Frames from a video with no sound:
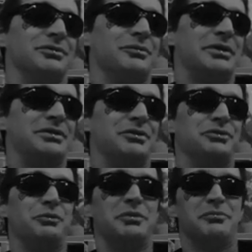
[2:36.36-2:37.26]
Oh wait, no,
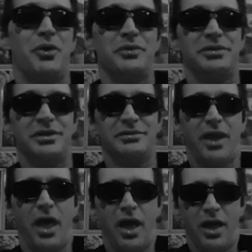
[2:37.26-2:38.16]
you wasn't born yet.
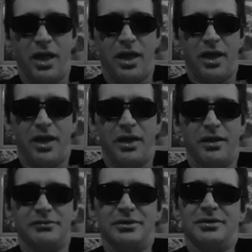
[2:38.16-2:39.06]

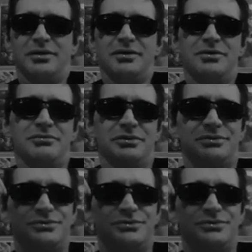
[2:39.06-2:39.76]
Oh holy